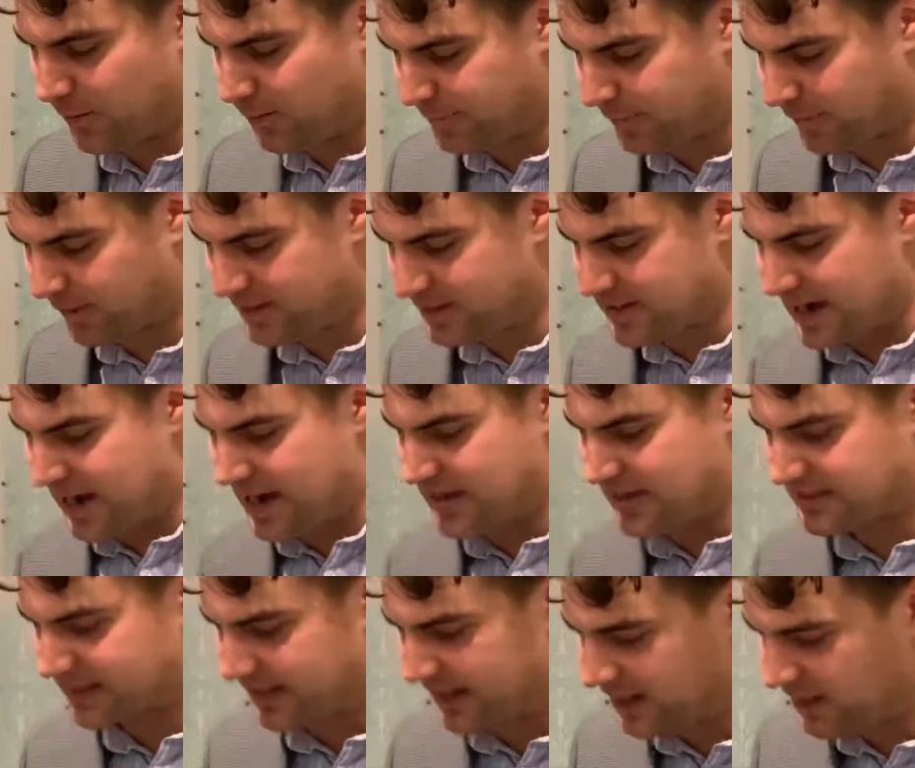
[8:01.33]
free to
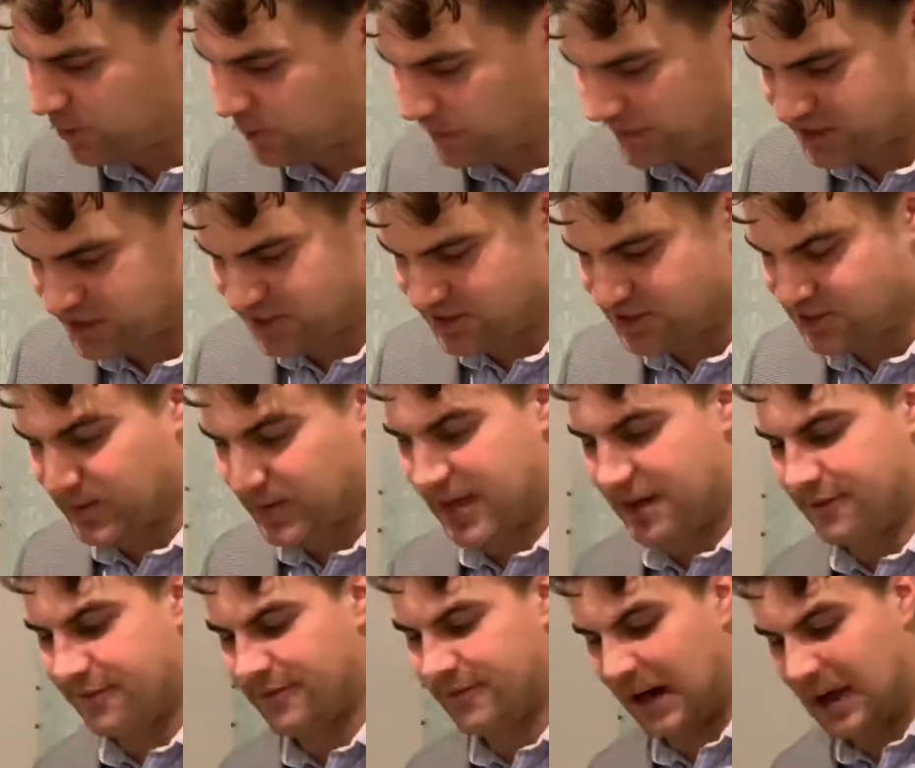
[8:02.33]
ask any questions you
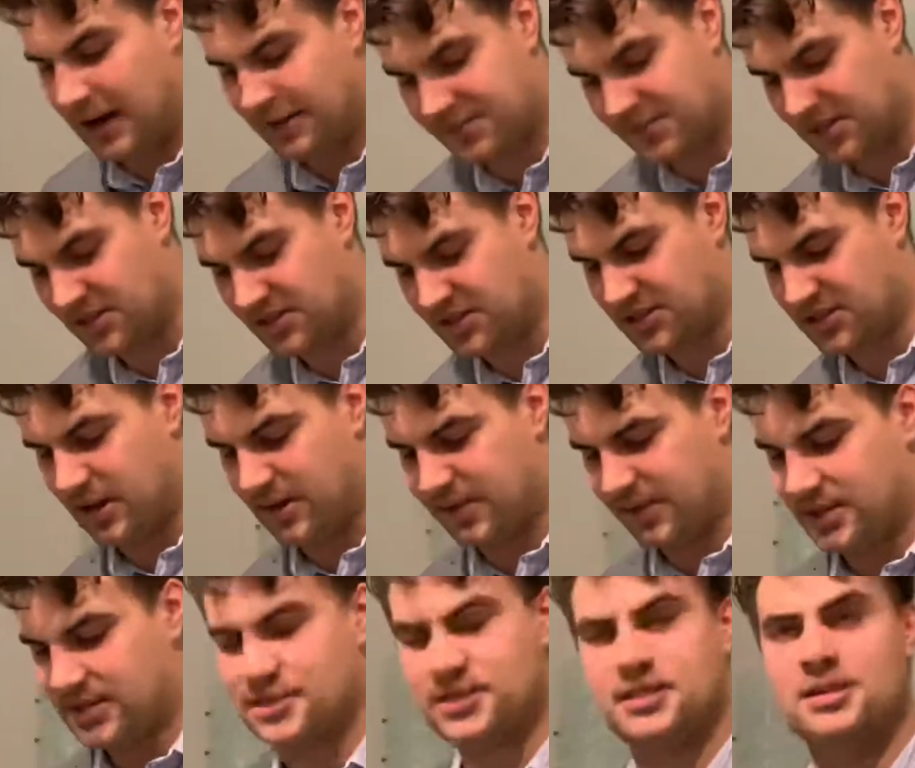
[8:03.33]
have after the
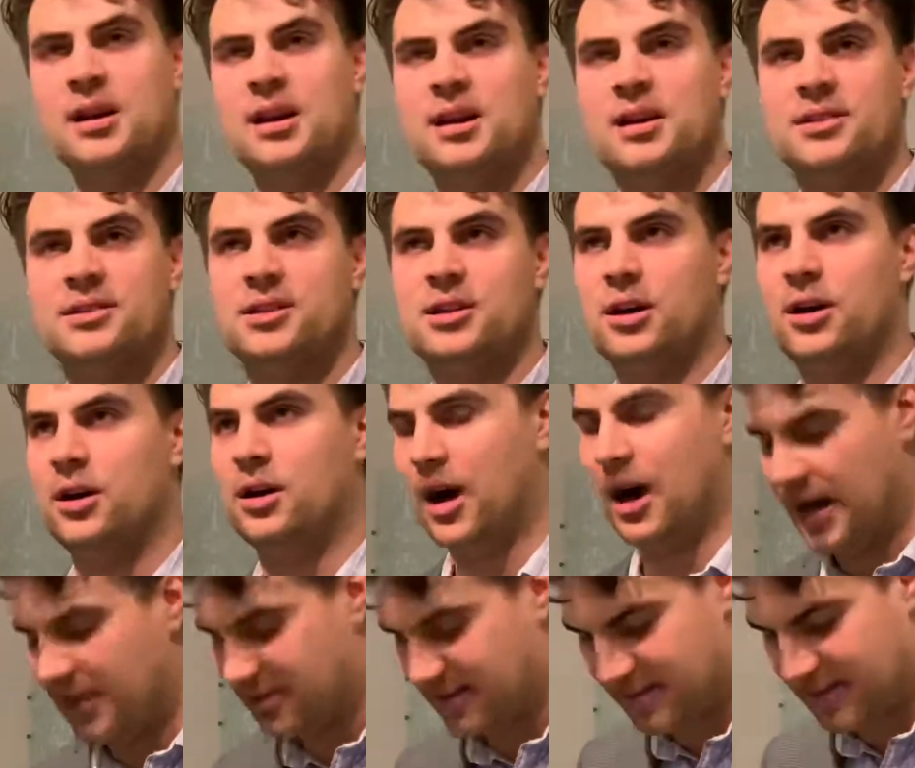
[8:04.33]
service to
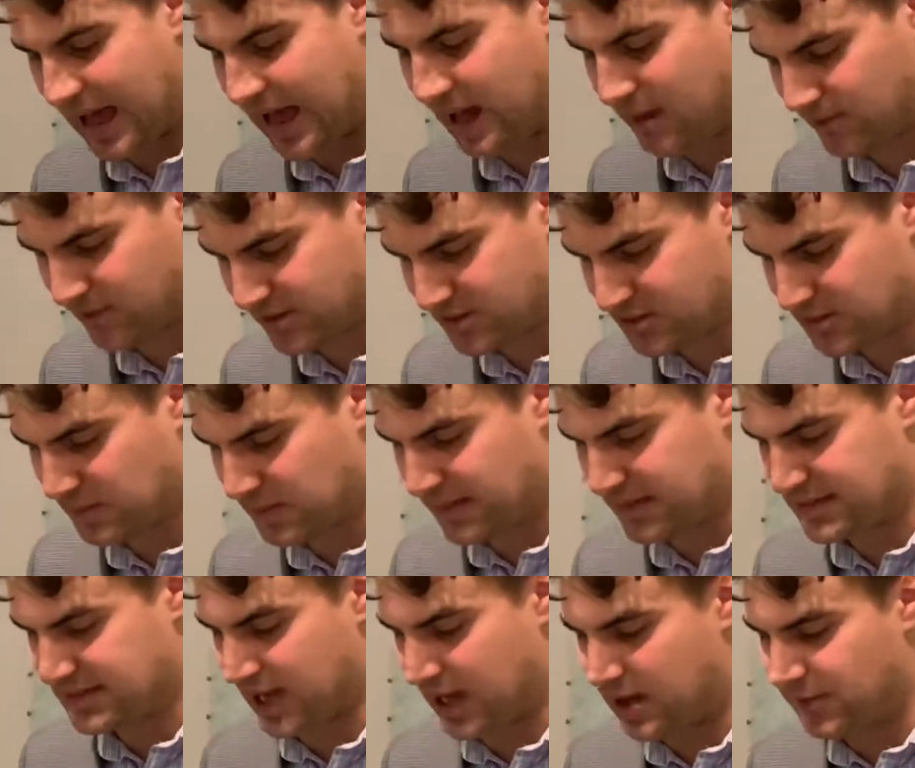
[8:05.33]
either the elders or
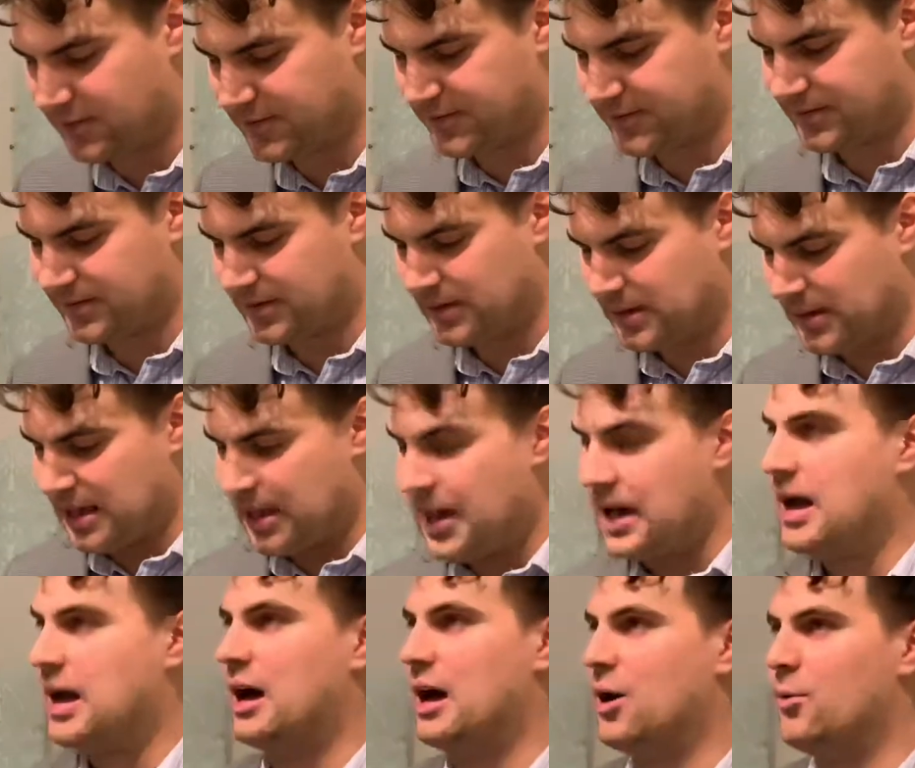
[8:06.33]
myself.
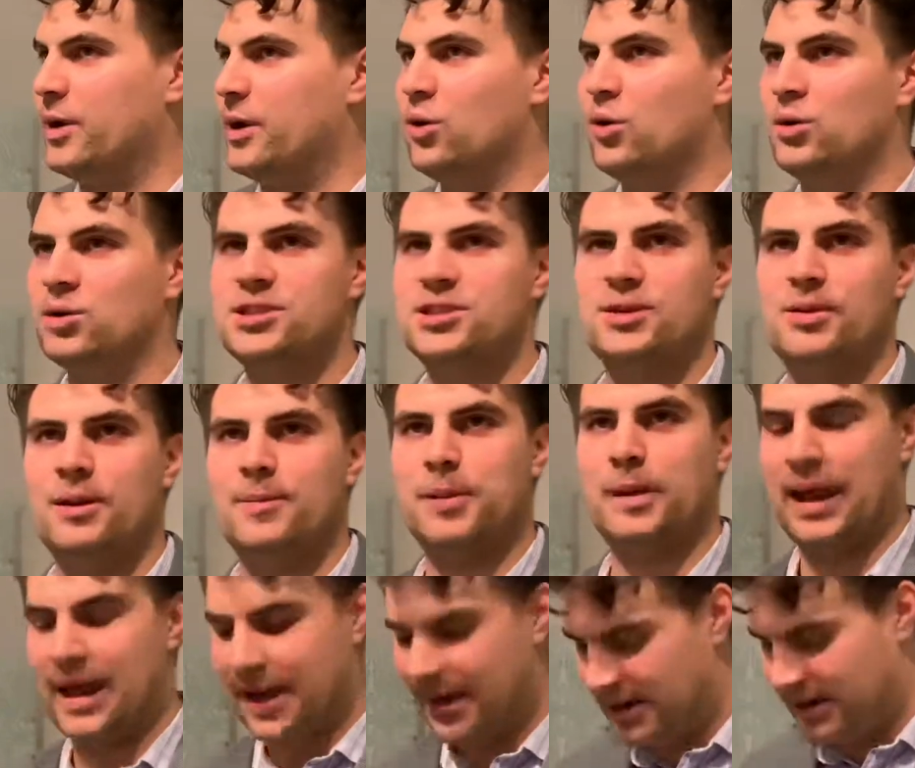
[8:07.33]
We also are
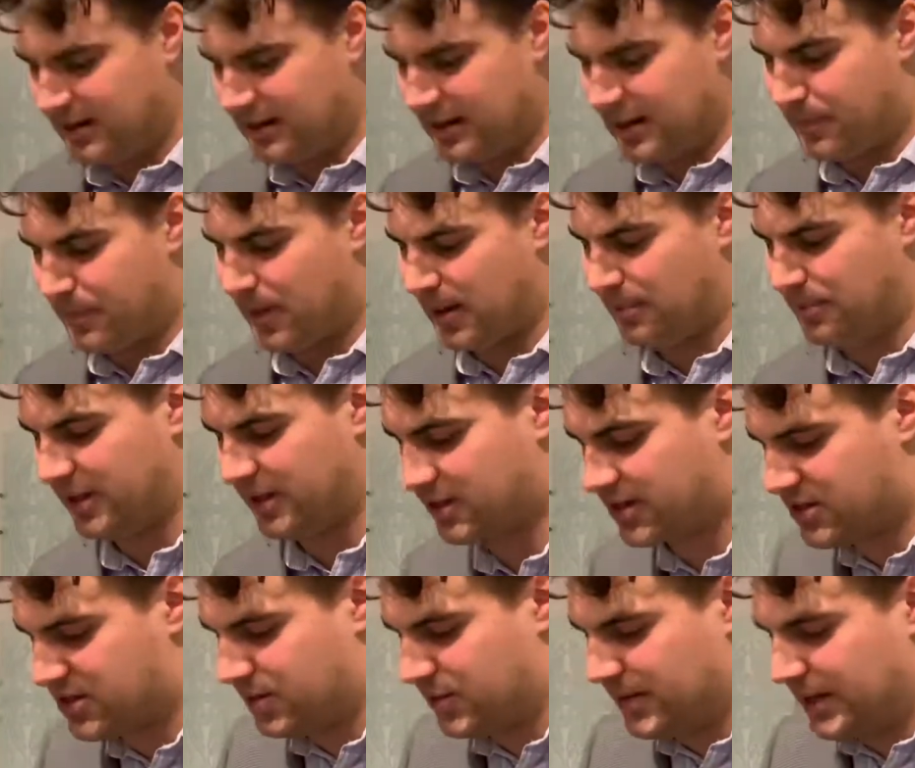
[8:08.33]
planning a
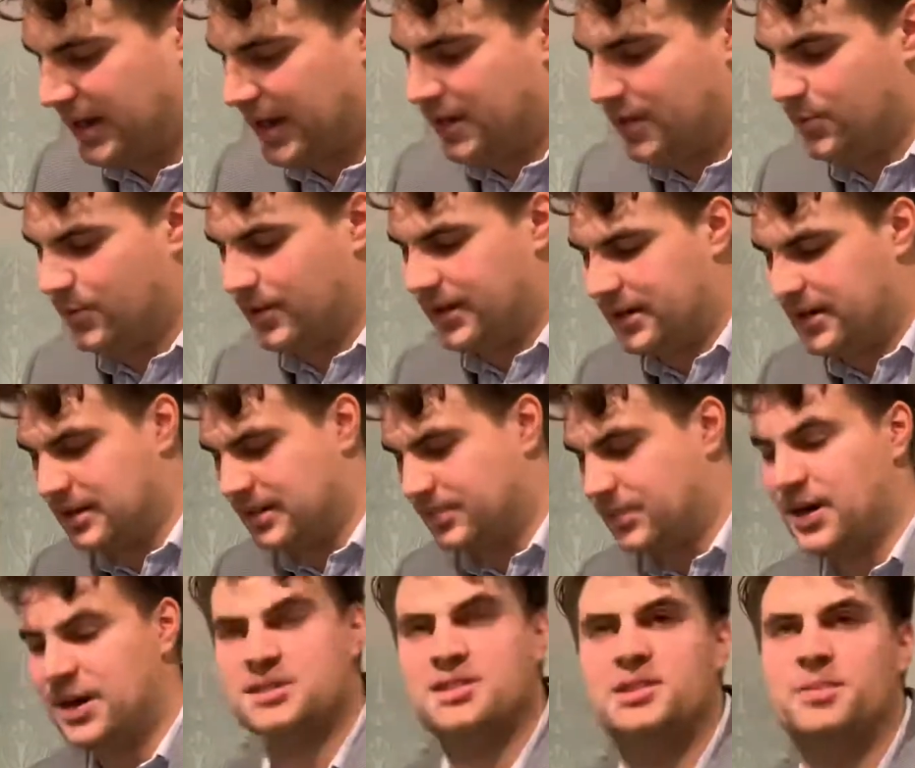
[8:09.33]
public Q&A when
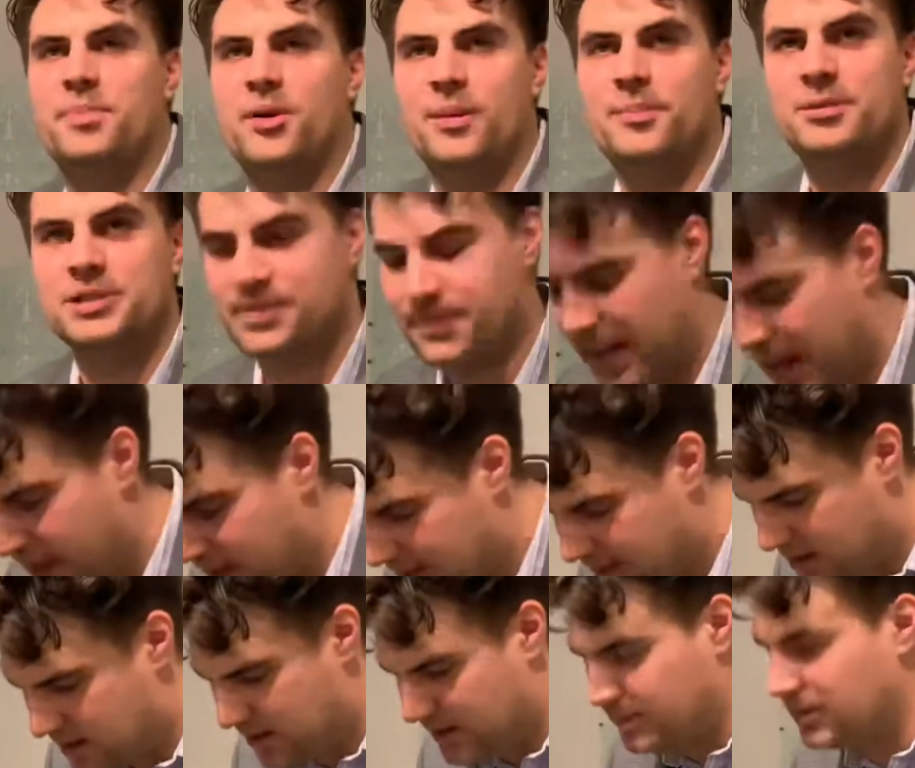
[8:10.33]
Pastor Bob is back,
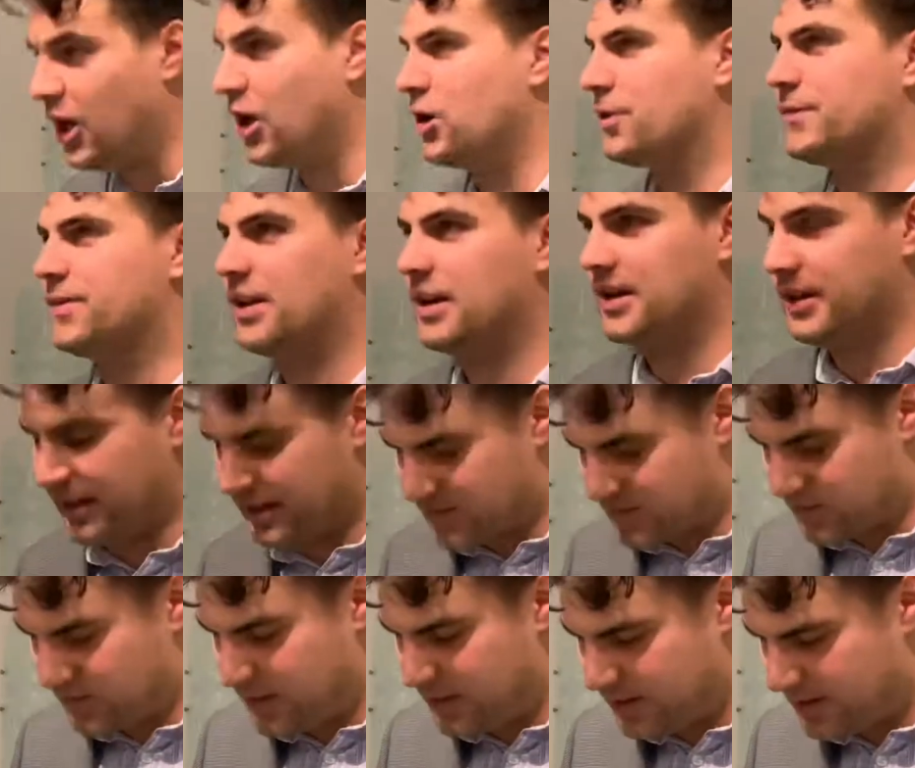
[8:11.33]
hopefully
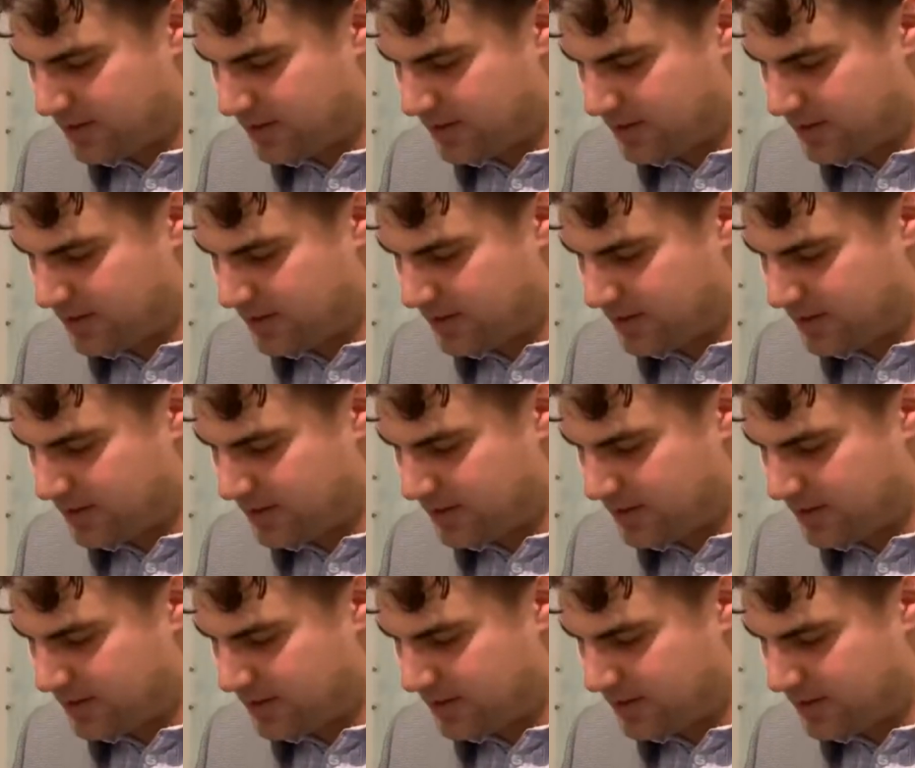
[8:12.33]
next week.